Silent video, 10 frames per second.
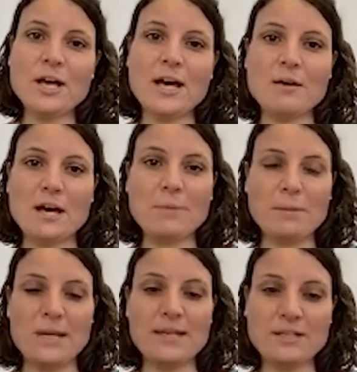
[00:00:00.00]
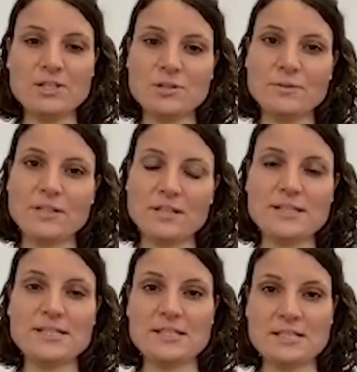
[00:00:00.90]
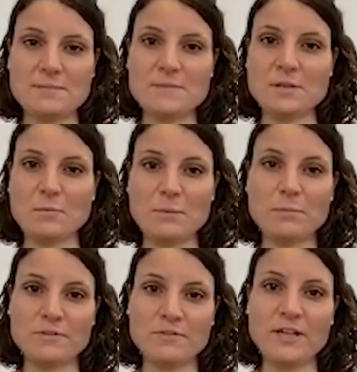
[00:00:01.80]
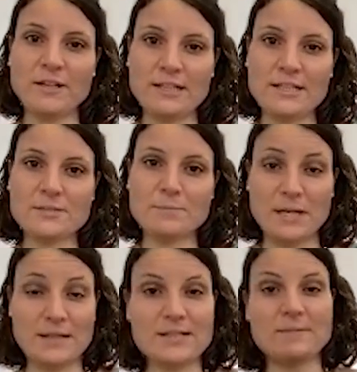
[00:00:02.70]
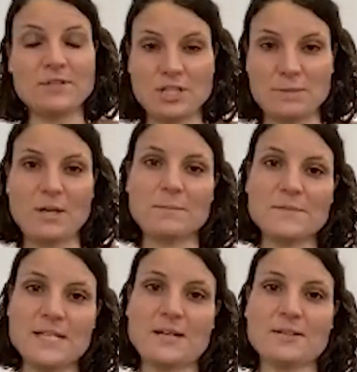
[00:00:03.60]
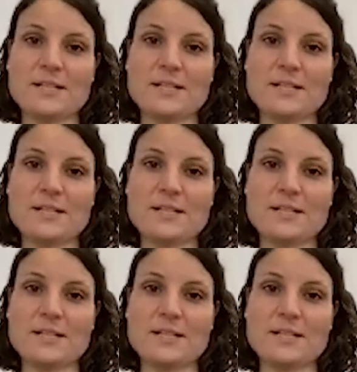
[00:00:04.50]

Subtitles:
but making sure that the systems that we provide by the time the ship comes out